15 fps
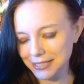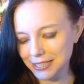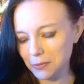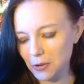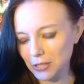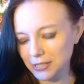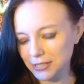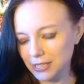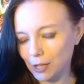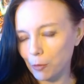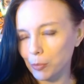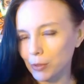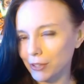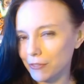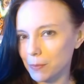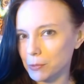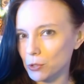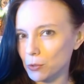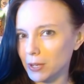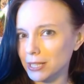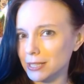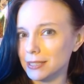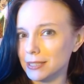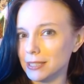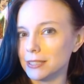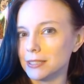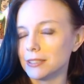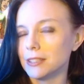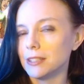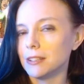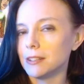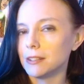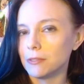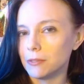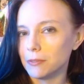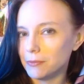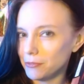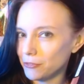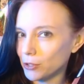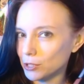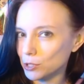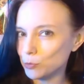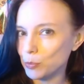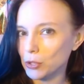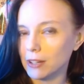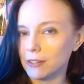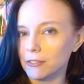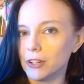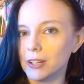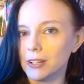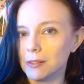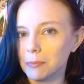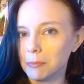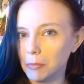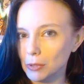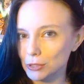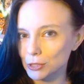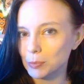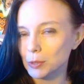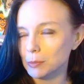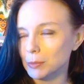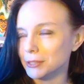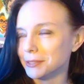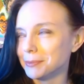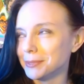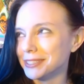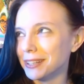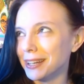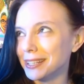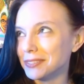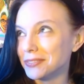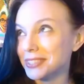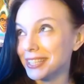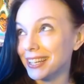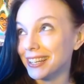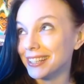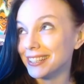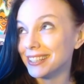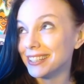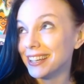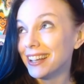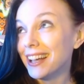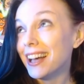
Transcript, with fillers: once, a couple of them twice. This the first book I read multiple, multiple times, and